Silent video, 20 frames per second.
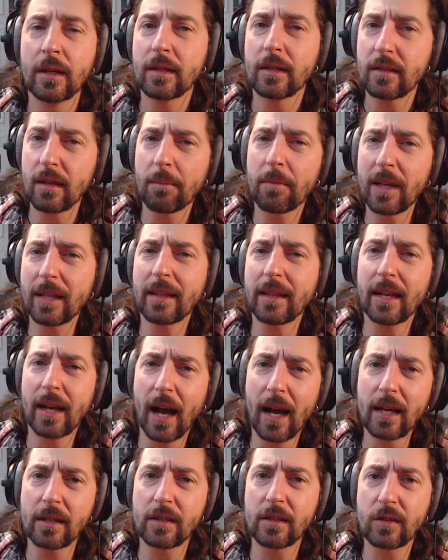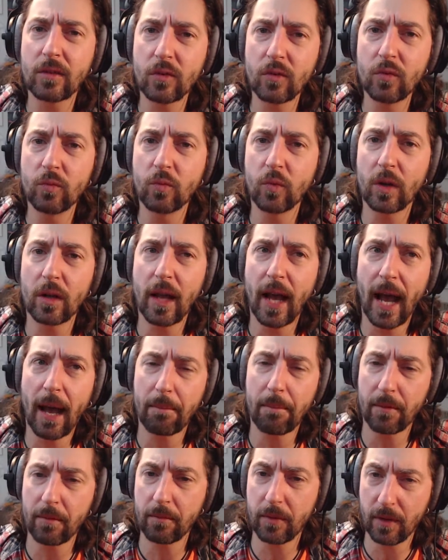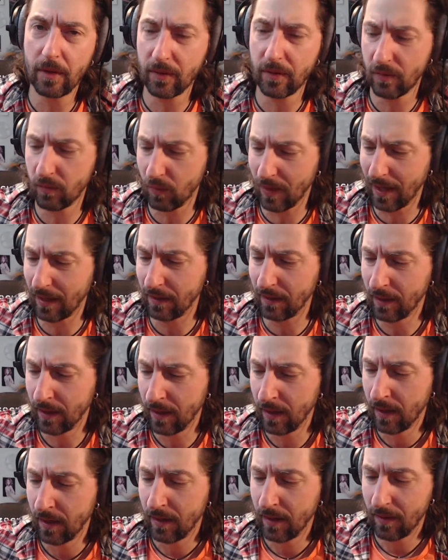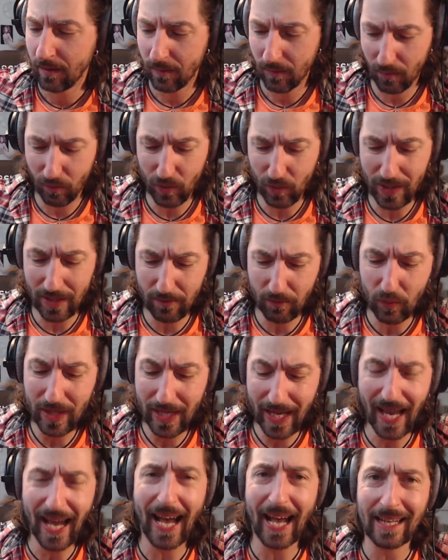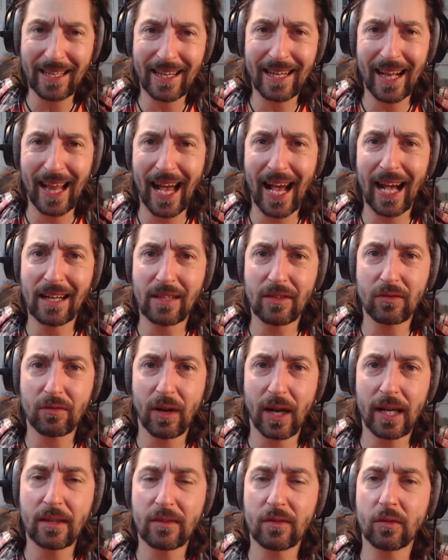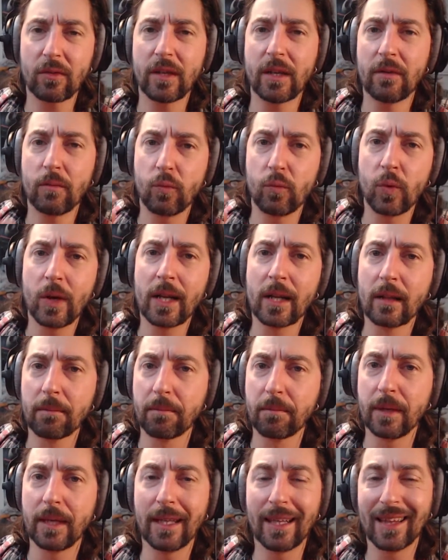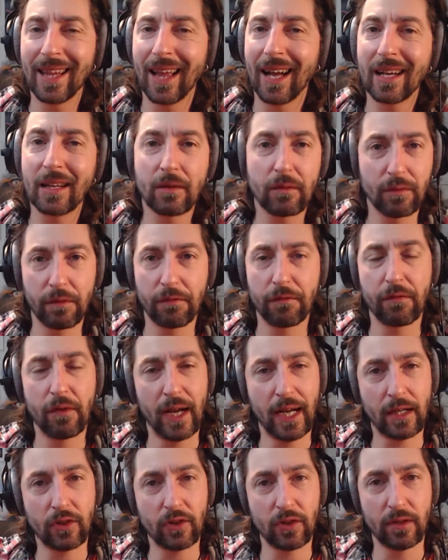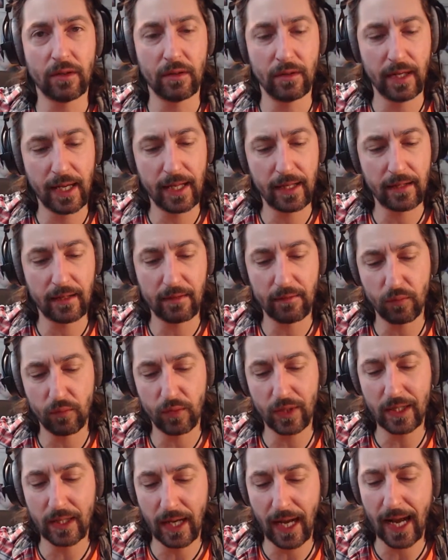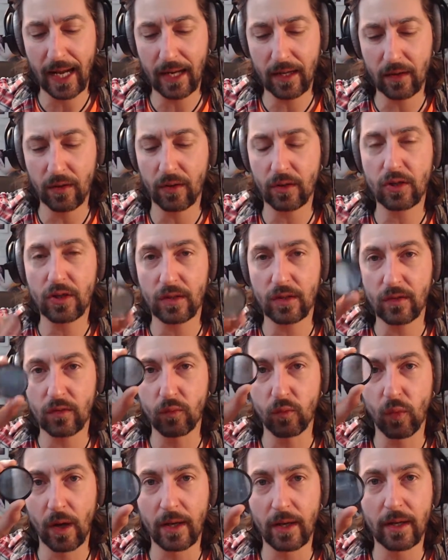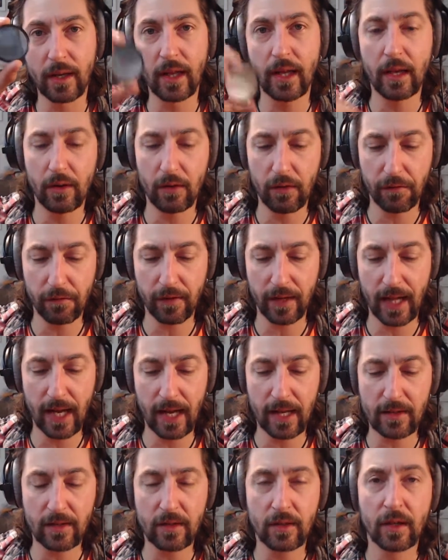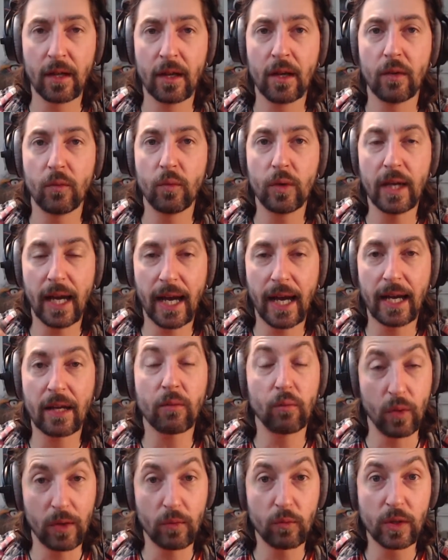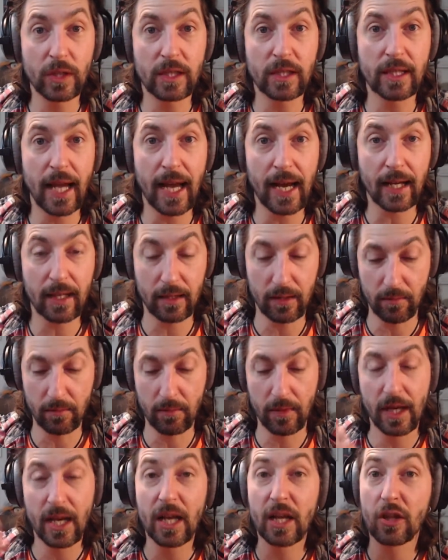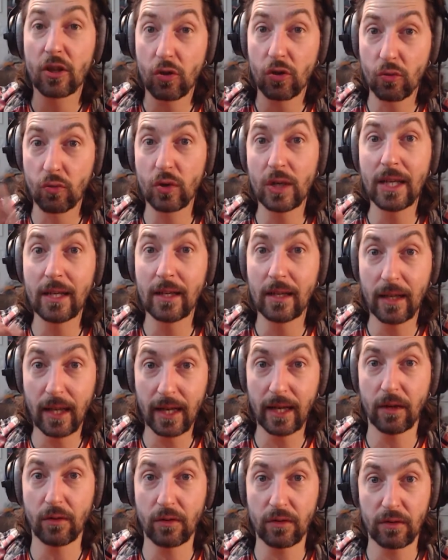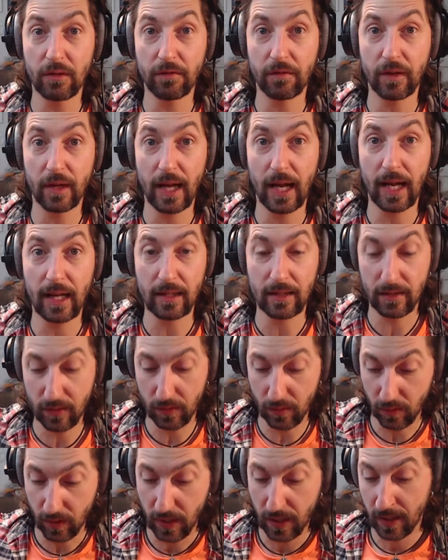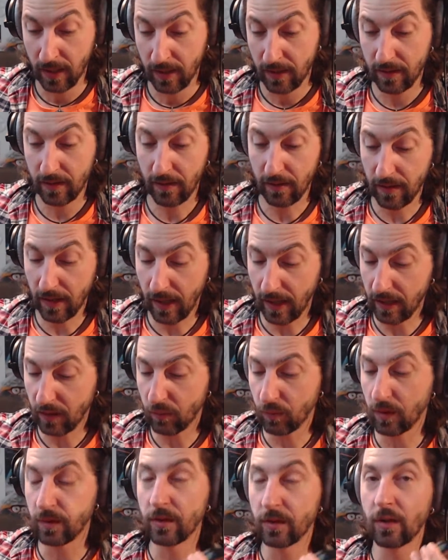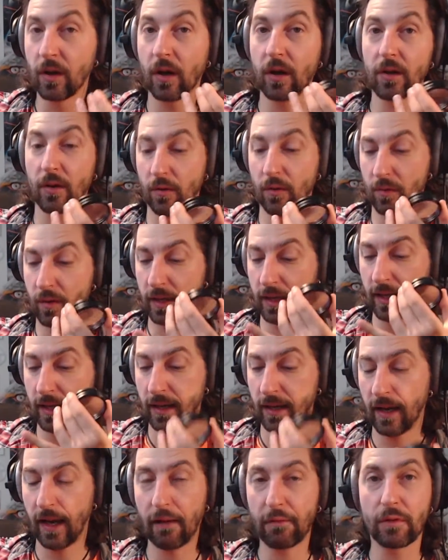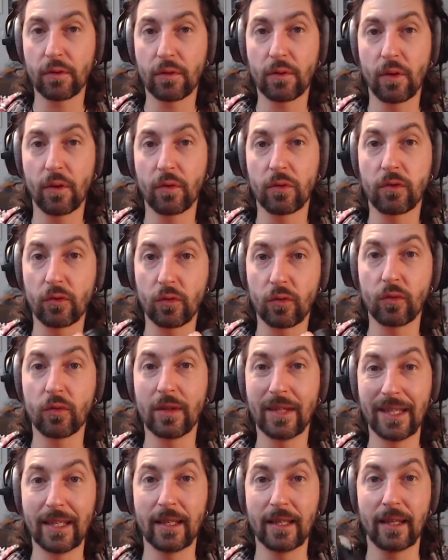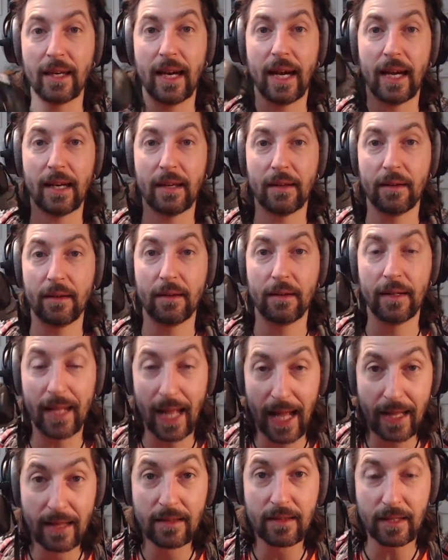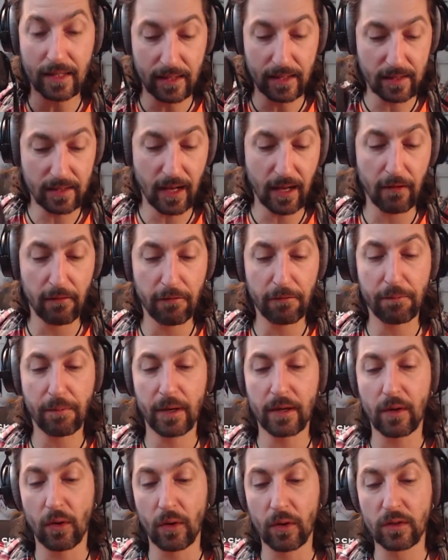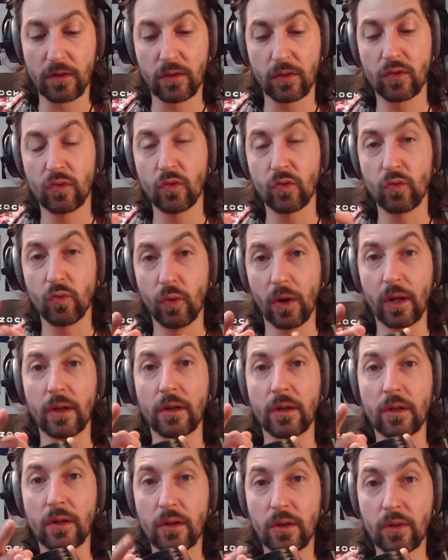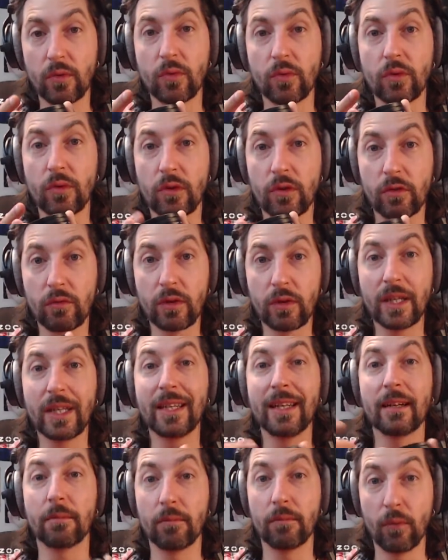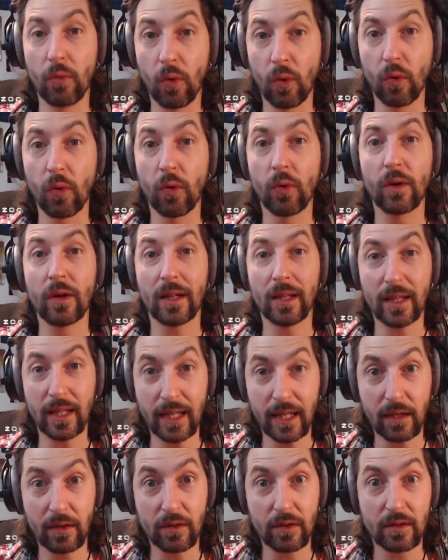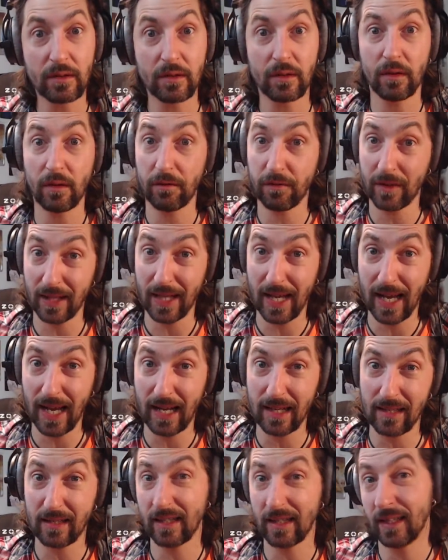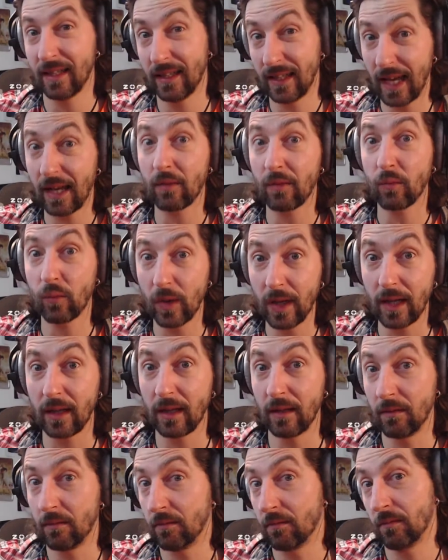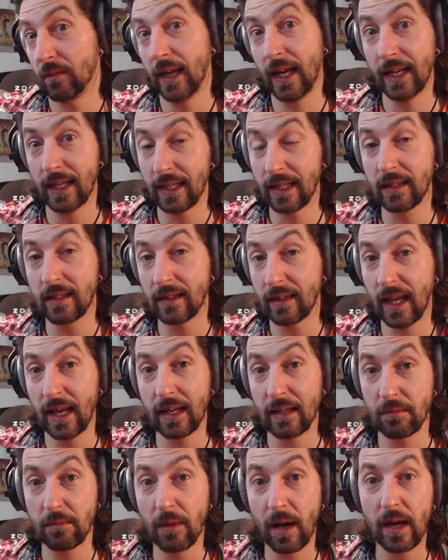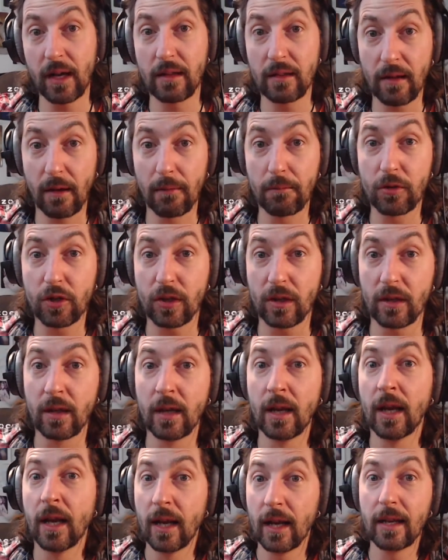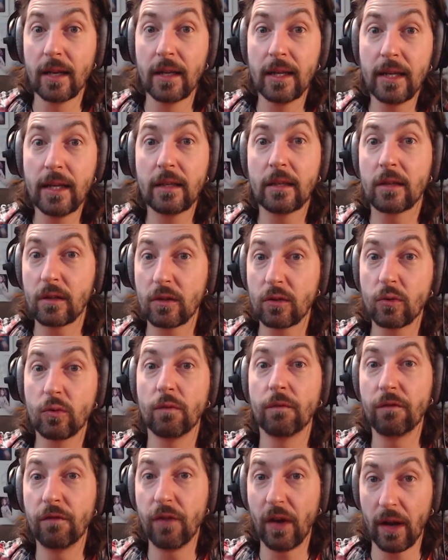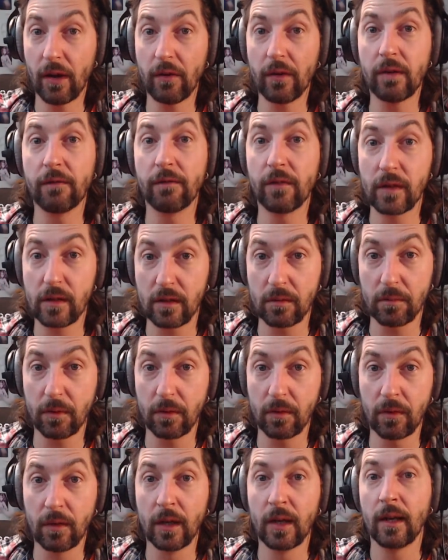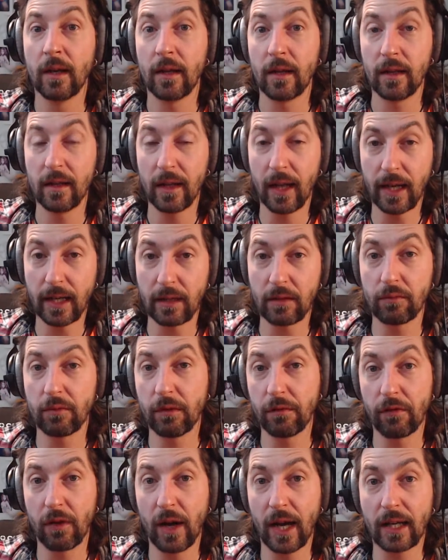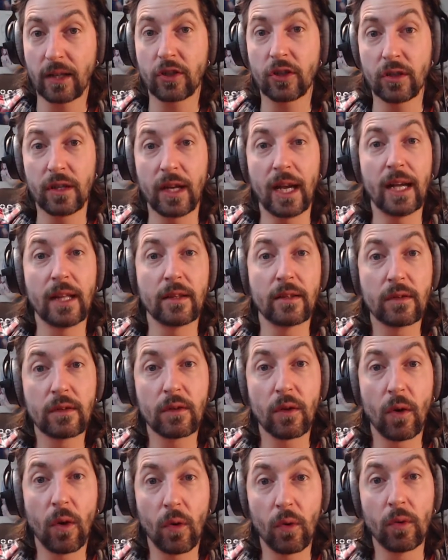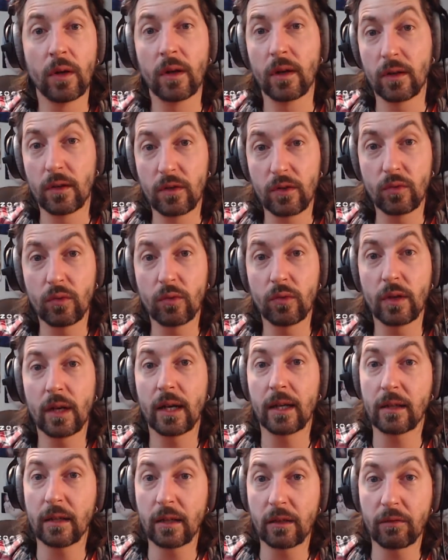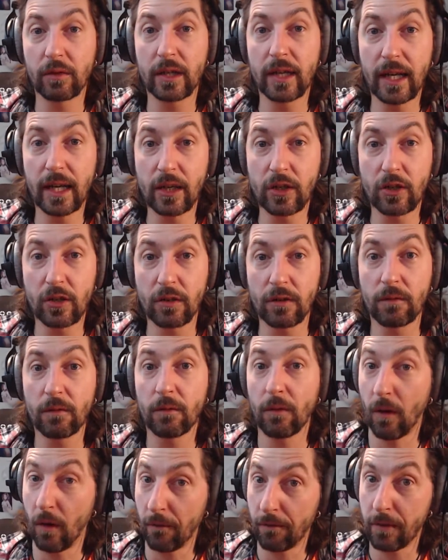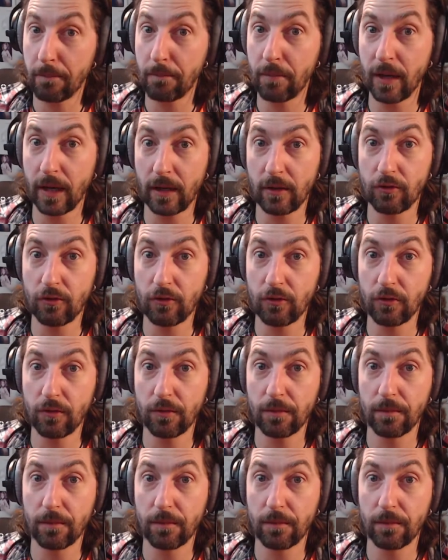Something that I assume will happen because, well, we add glass, right? So there will be light refraction, and we add not just one layer of glass, we add, when we stack them, 3 layers of glass. So the light will not only have to go through the lens itself, but also to 1, 2, 3 more layers of glass. And that will, at least that is my assumption, lead to very visible light refraction, and so to a degradation of the picture.